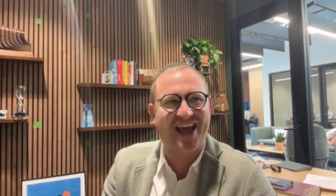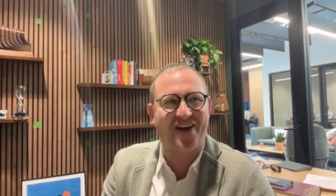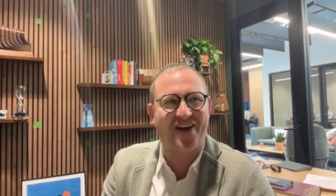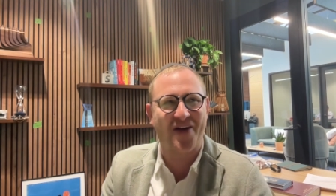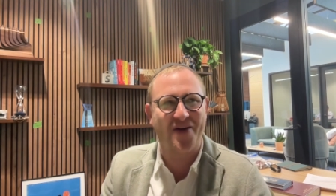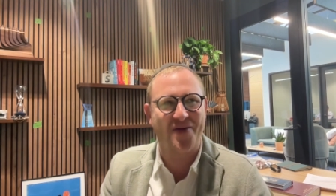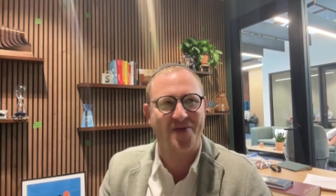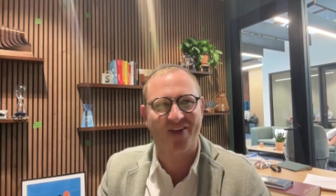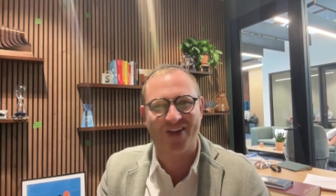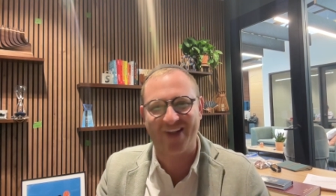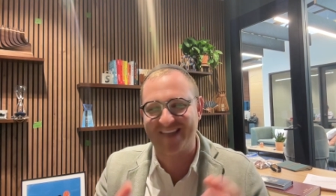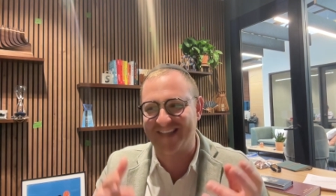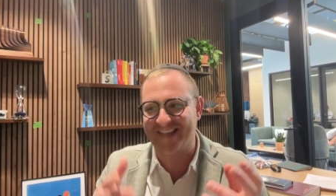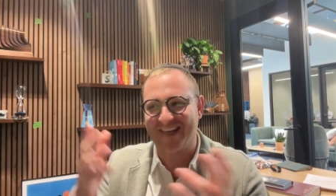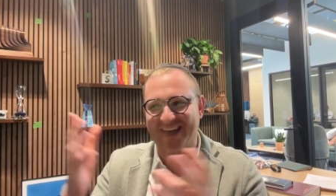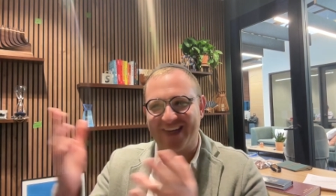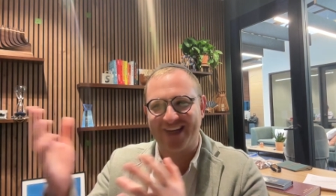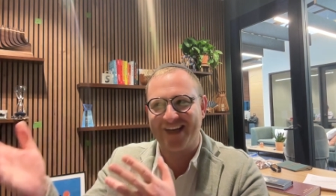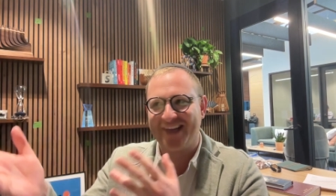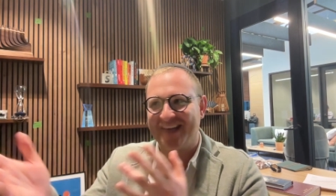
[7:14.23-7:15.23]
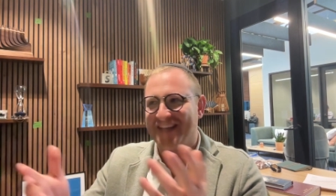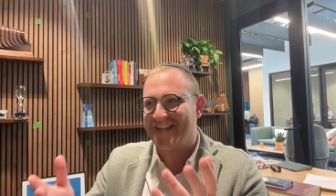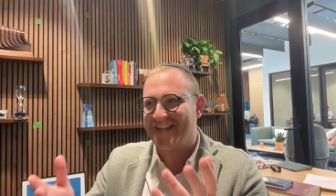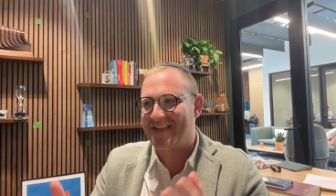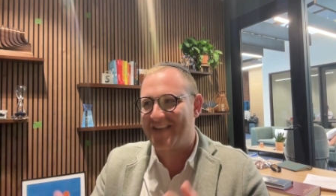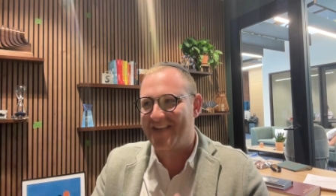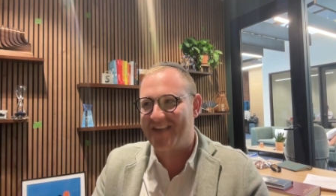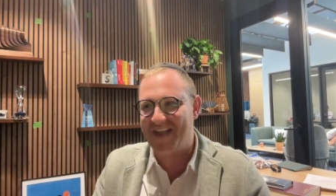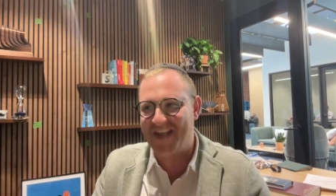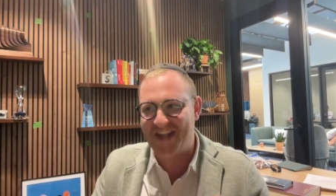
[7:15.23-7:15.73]
now I realize that
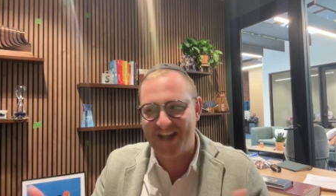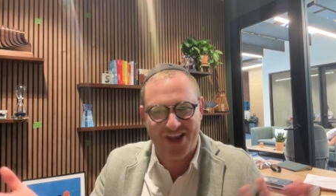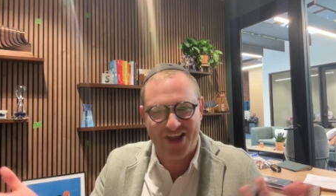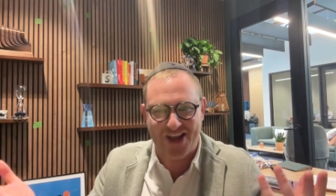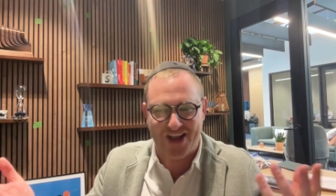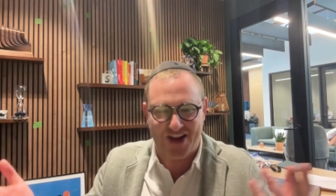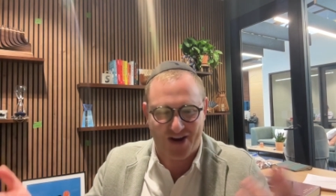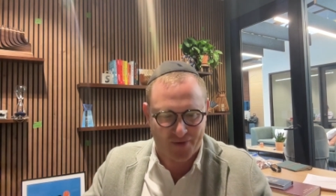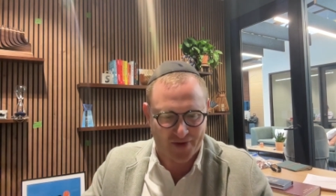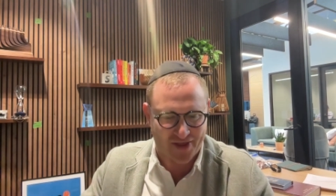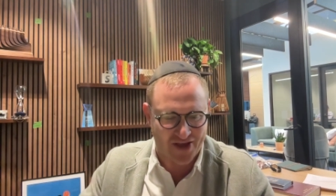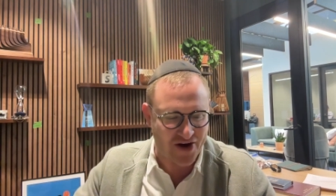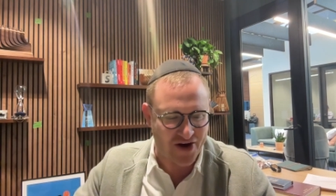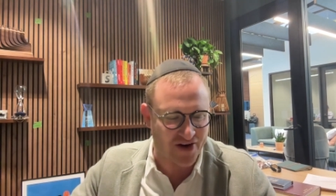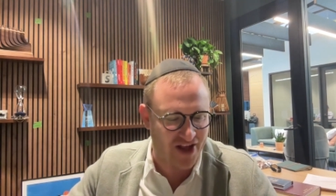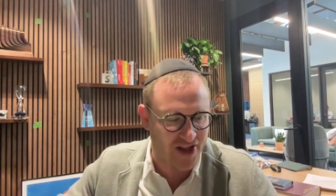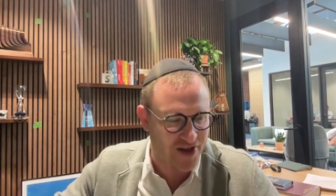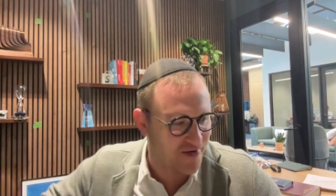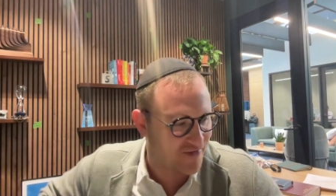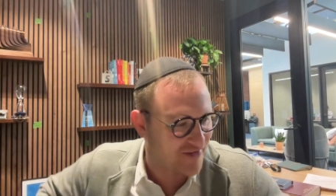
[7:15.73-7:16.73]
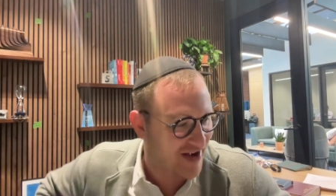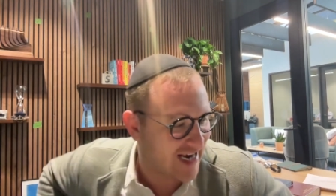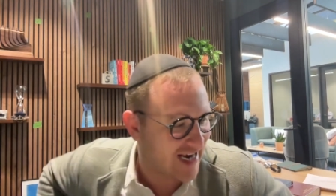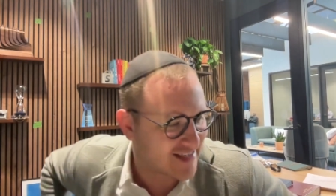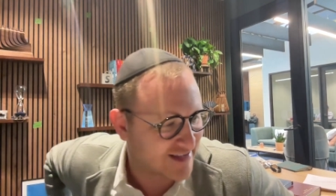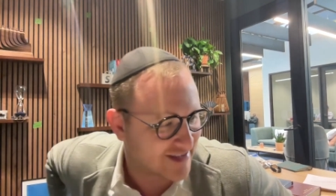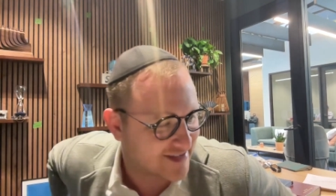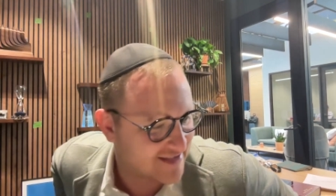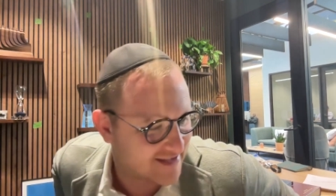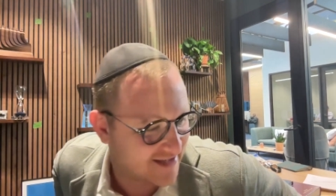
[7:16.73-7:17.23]
you know with the internet, you have
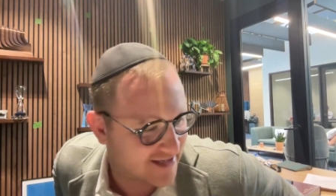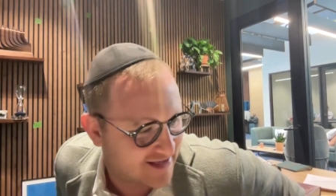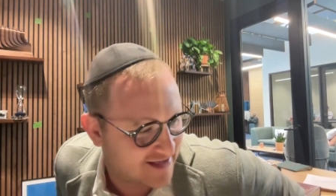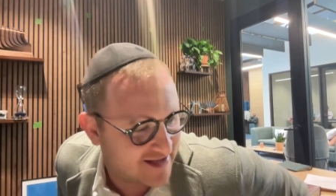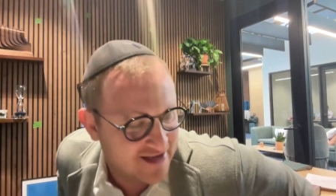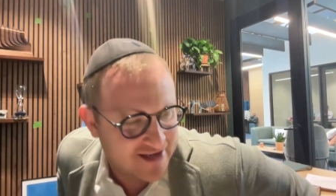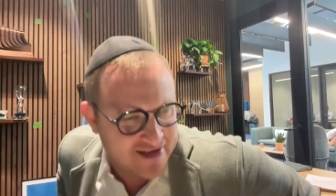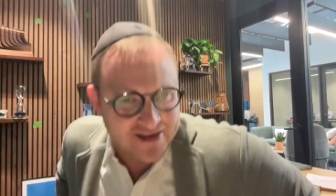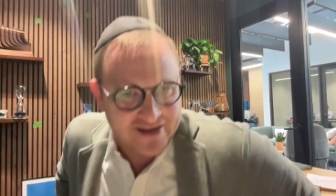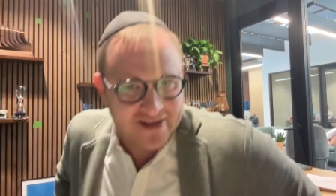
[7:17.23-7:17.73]
access to